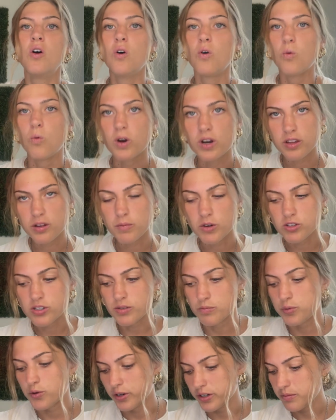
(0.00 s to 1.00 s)
one of the most
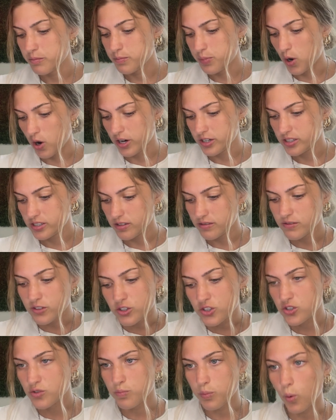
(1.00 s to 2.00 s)
important parts of the
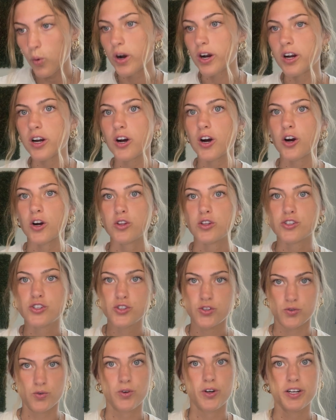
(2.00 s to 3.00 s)
sport are the
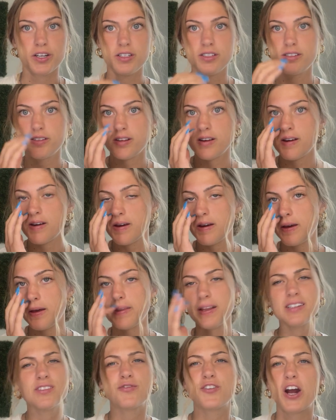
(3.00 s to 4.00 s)
stories. And
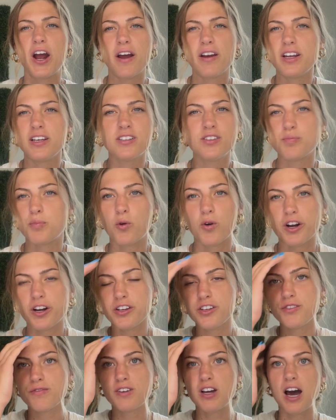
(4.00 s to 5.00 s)
that's for any sport.
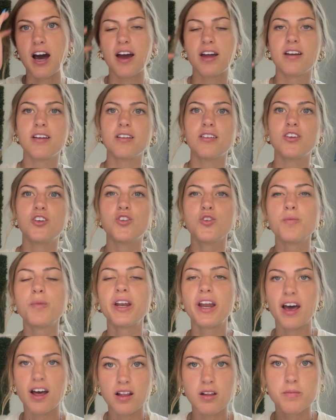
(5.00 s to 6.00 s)
You've got human
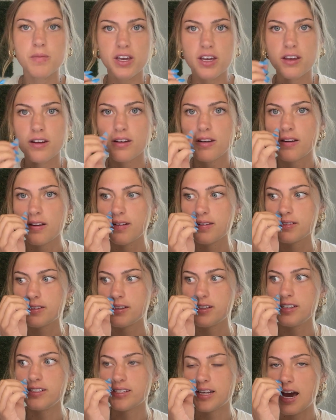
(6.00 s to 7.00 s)
element to
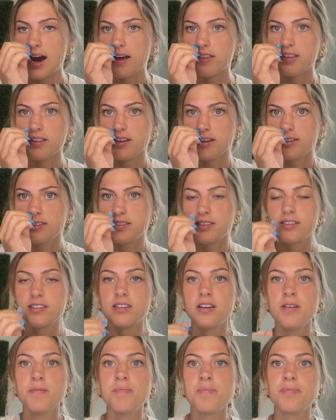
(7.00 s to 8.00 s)
these athletes.
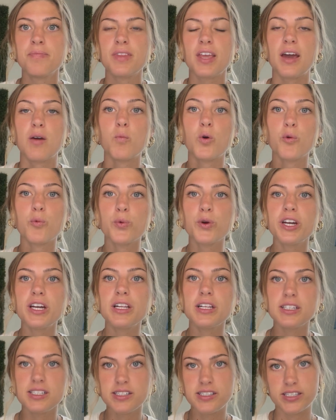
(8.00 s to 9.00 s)
And we're
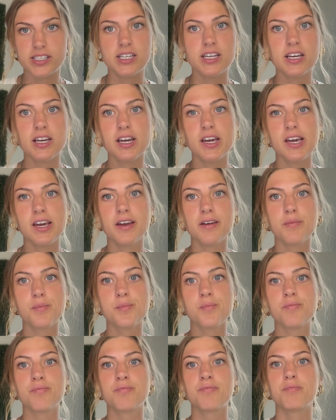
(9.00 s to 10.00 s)
really
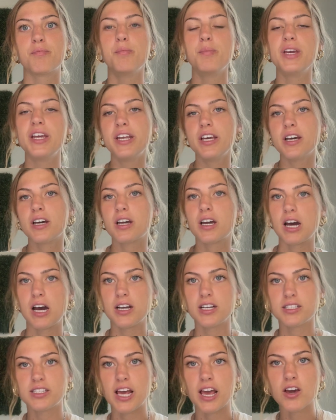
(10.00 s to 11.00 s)
seeing media kind
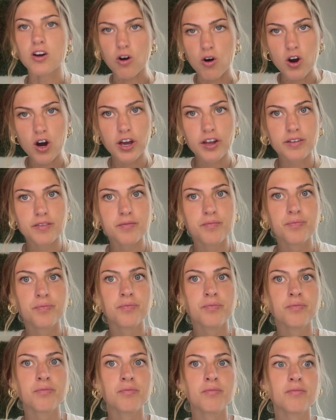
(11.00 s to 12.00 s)
of take on
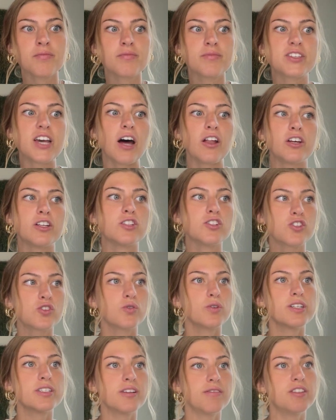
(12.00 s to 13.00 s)
telling the
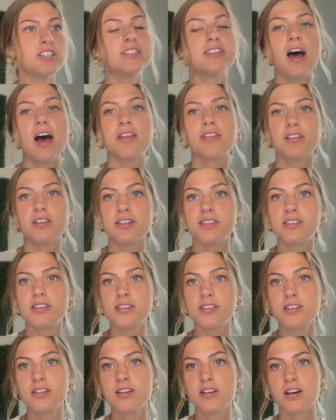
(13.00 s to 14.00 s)
stories of these athletes,